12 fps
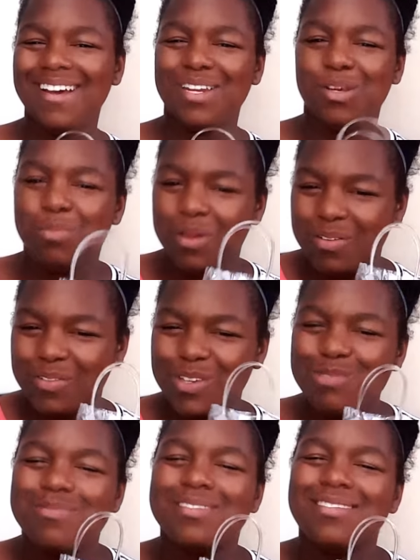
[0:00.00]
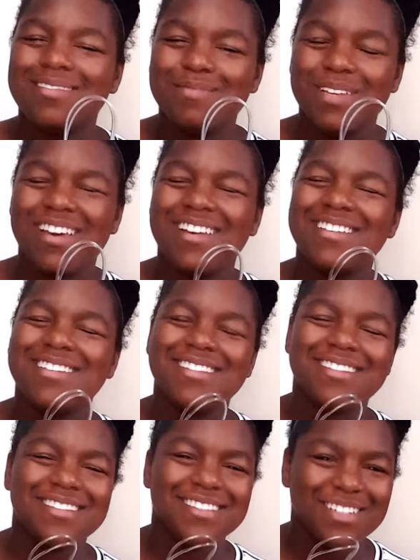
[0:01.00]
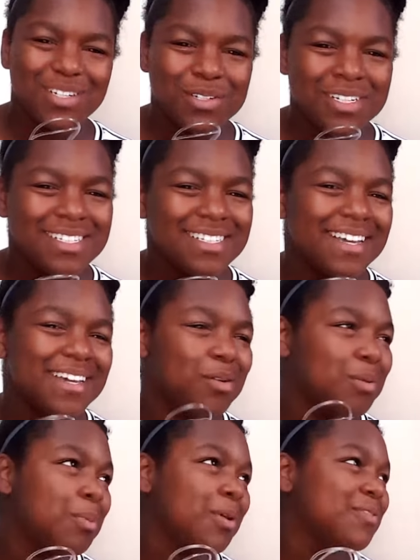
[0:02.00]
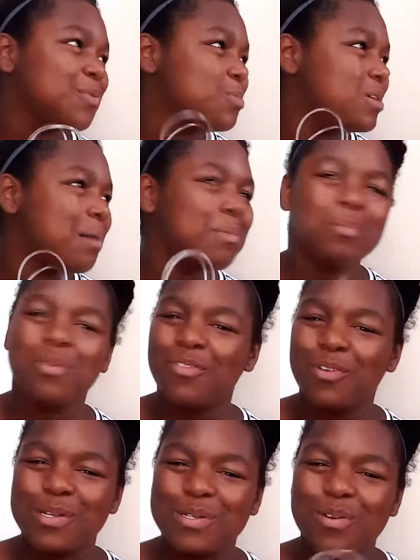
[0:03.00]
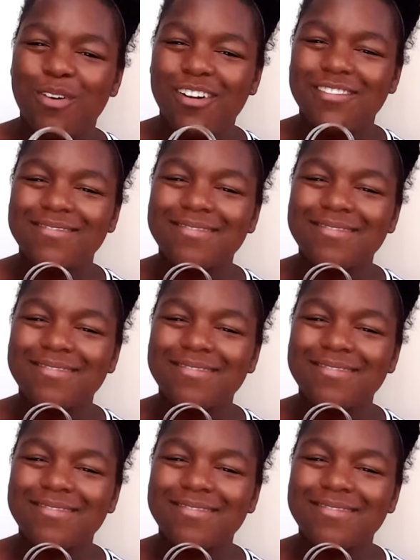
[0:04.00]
new perfumes because who doesn't like going perfume shopping before school?